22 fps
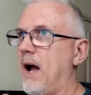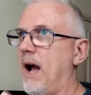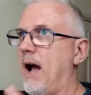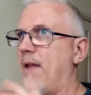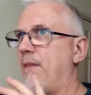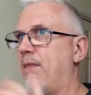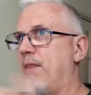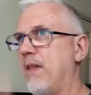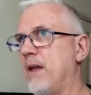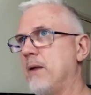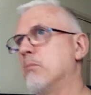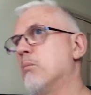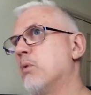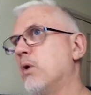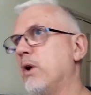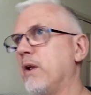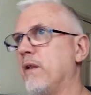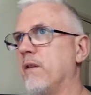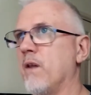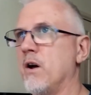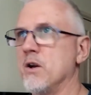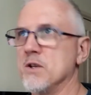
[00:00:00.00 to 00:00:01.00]
and then
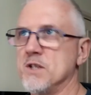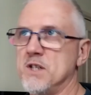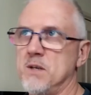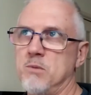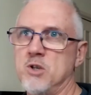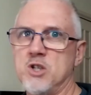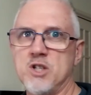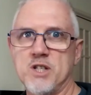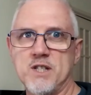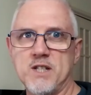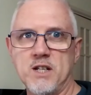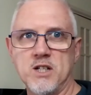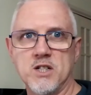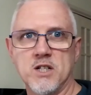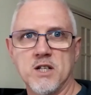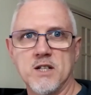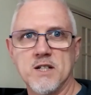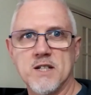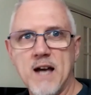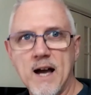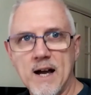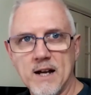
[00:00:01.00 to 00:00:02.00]
bring those images
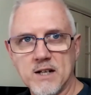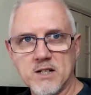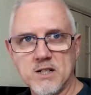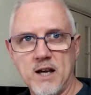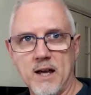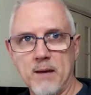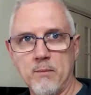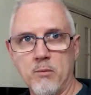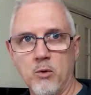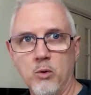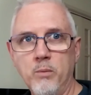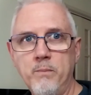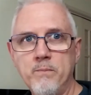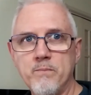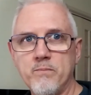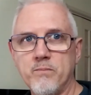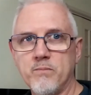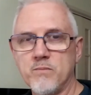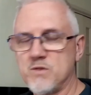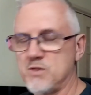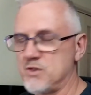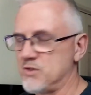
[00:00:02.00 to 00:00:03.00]
into Darktable,
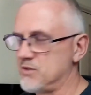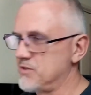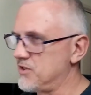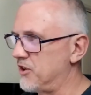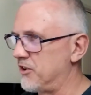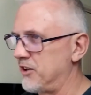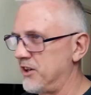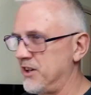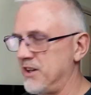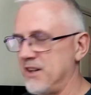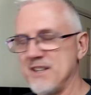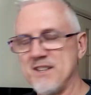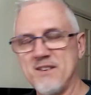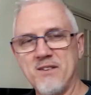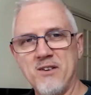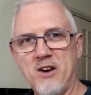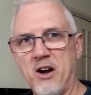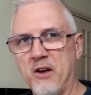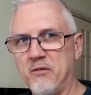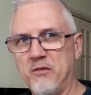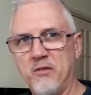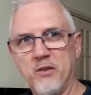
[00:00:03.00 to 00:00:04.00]
sorry,
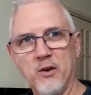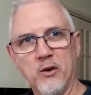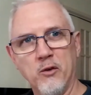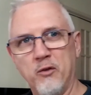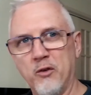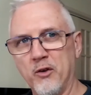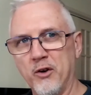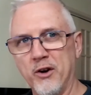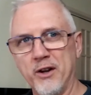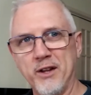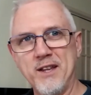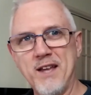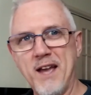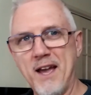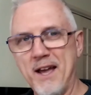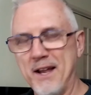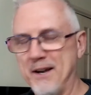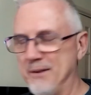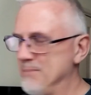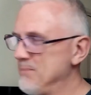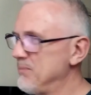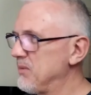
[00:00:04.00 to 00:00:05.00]
I fell for it
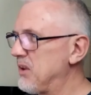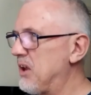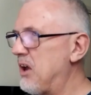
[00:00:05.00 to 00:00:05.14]
again.